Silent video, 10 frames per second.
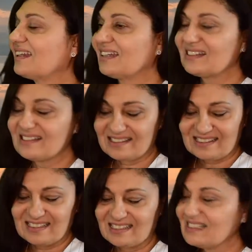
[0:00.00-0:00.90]

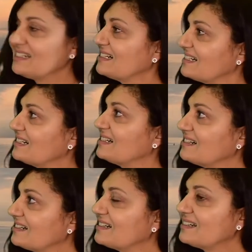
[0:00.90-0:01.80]

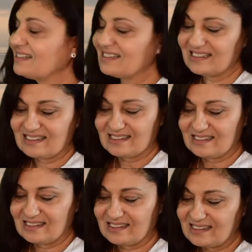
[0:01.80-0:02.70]

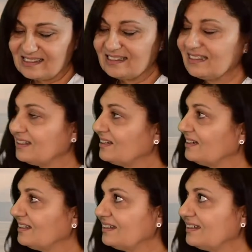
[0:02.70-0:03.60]

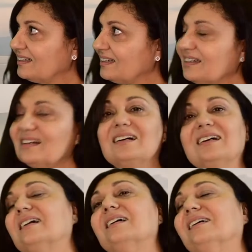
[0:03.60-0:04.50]

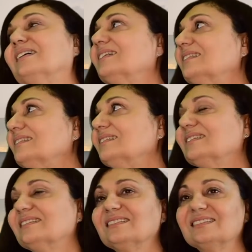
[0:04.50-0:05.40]

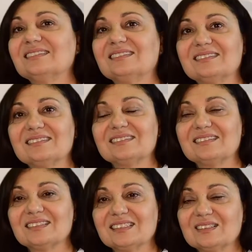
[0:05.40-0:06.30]

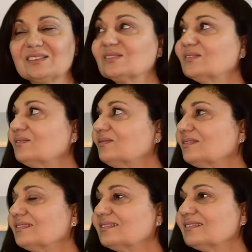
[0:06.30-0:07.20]

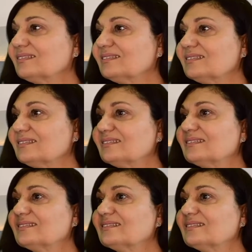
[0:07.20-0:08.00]
[no speech]